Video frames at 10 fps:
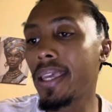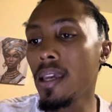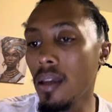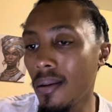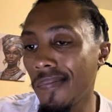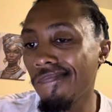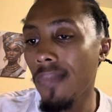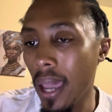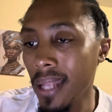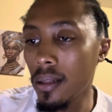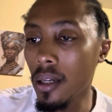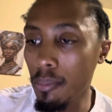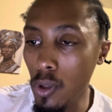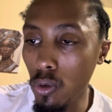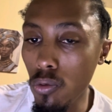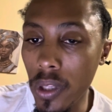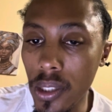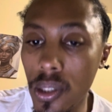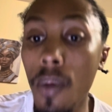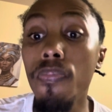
key attribute to this.